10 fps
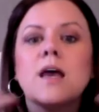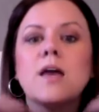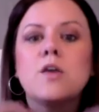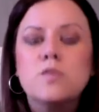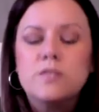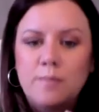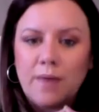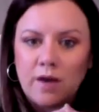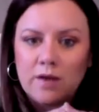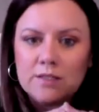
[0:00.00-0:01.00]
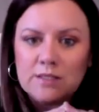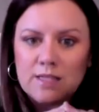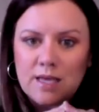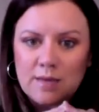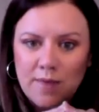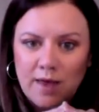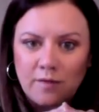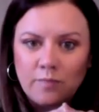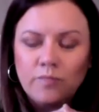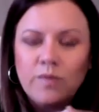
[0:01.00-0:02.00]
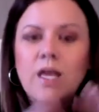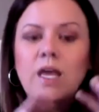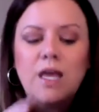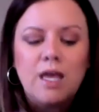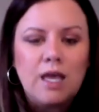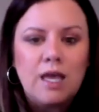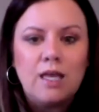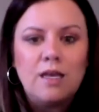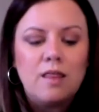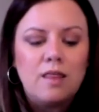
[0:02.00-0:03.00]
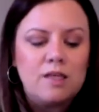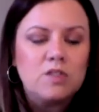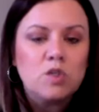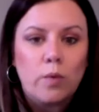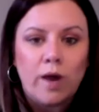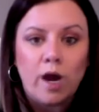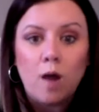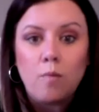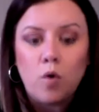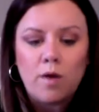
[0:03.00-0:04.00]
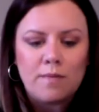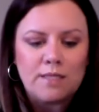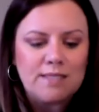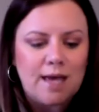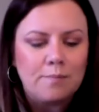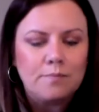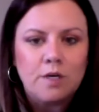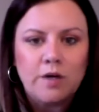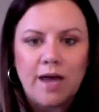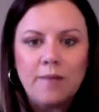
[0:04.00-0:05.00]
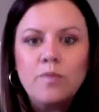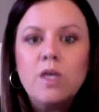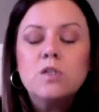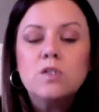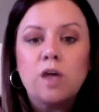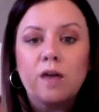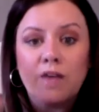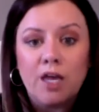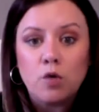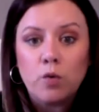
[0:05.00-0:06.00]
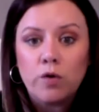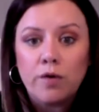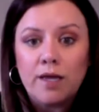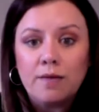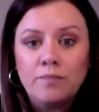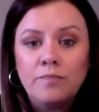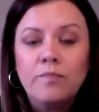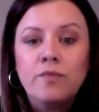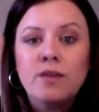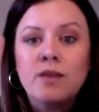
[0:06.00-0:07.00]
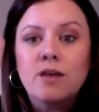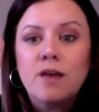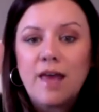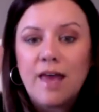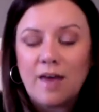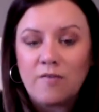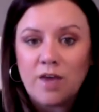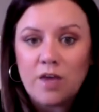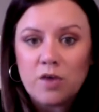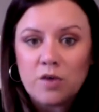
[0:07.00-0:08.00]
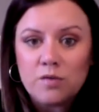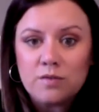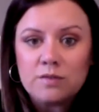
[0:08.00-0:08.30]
use the parent's email in the Square Appointments app. Okay, so you have inquiry, FAQs,